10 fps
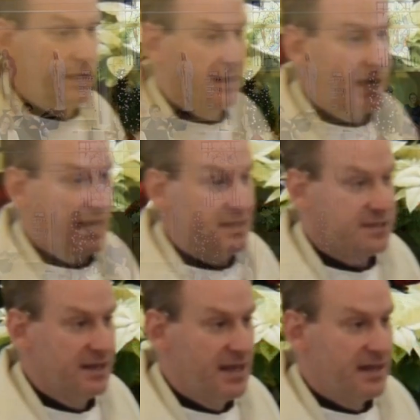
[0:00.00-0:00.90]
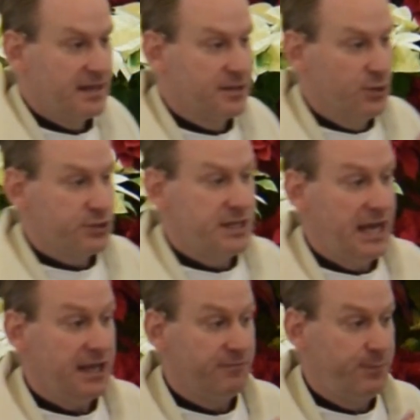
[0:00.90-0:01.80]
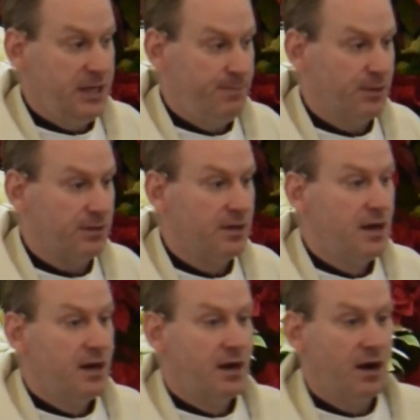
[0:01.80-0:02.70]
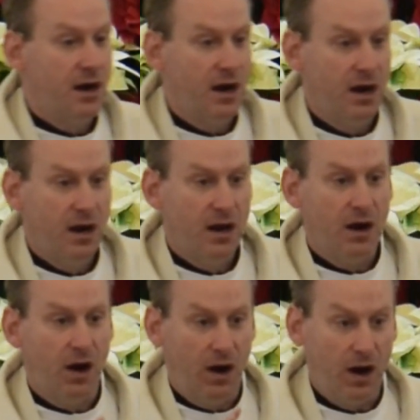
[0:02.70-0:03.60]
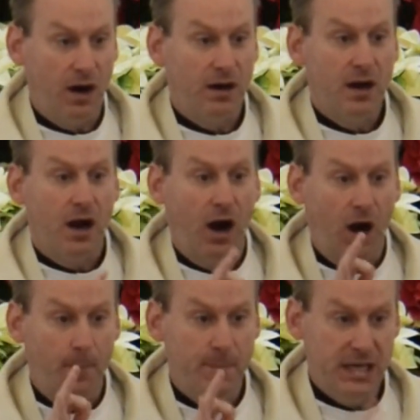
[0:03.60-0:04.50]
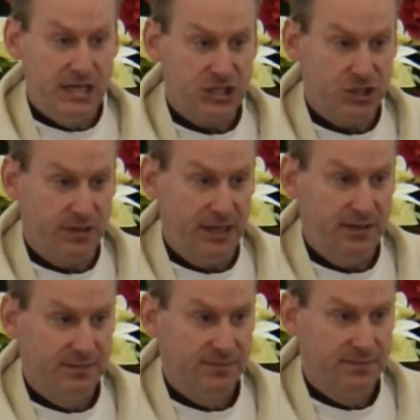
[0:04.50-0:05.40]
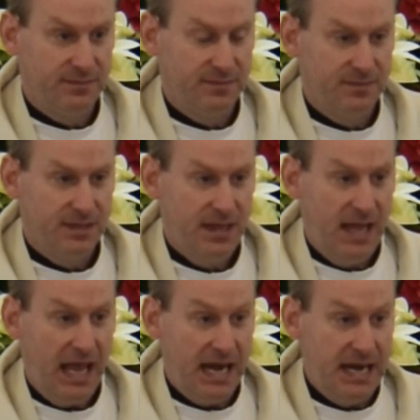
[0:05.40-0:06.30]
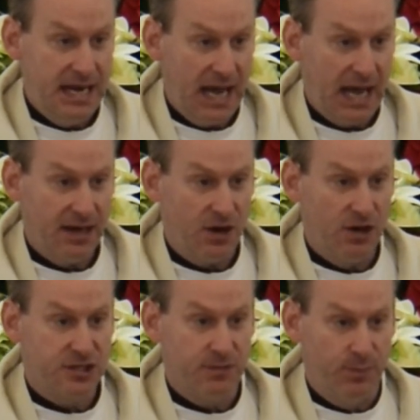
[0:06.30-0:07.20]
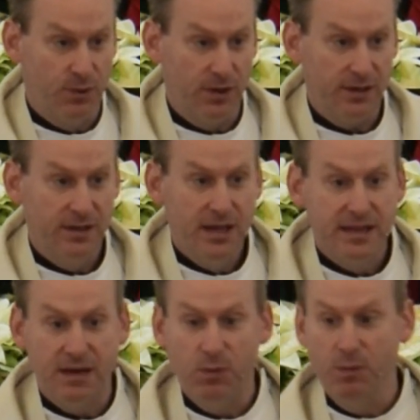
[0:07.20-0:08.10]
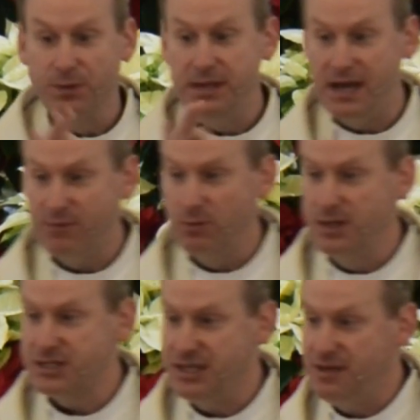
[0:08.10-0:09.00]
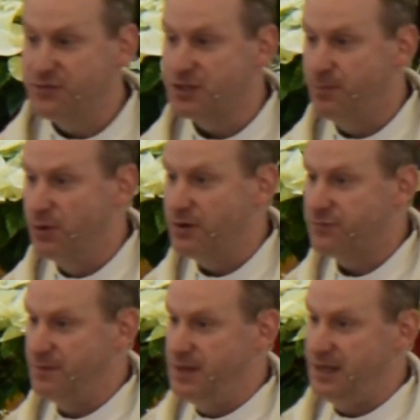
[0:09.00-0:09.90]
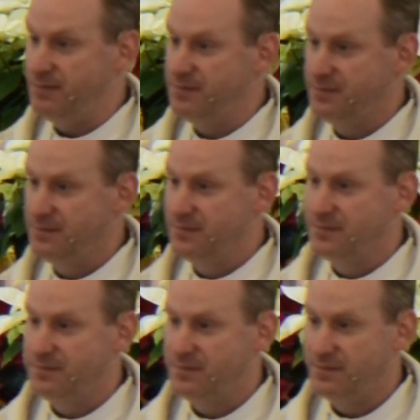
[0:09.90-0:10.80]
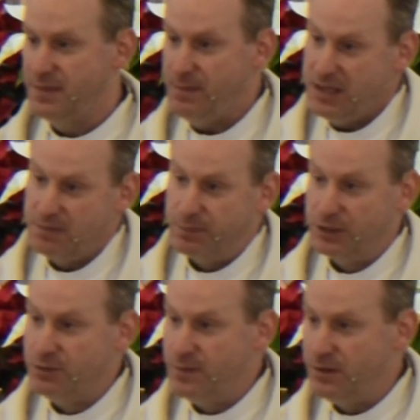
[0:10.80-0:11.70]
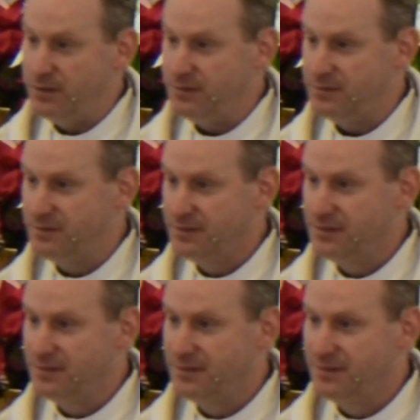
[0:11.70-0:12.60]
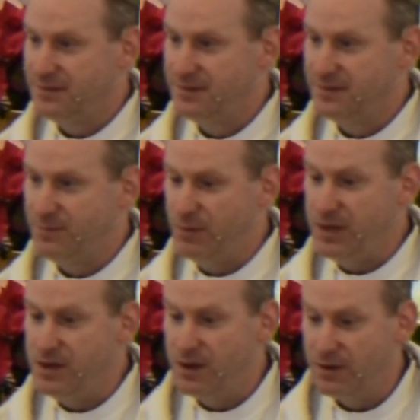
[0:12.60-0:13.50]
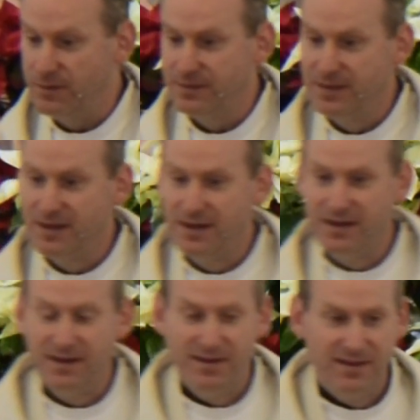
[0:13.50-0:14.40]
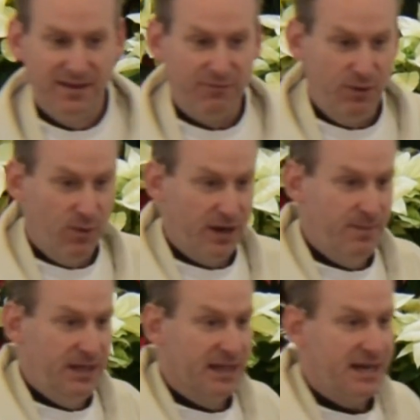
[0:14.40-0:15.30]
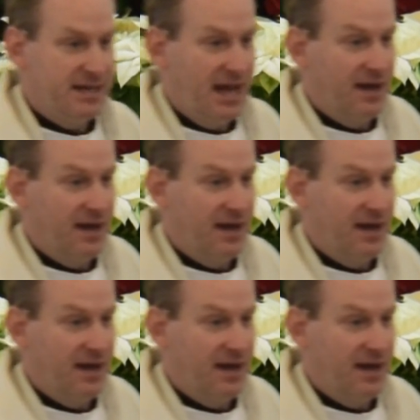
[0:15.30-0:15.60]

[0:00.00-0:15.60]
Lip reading: realize that those negative people are our ministry and not our support. That we will never receive support from them. Maybe in a blue moon. But we know if we want to be let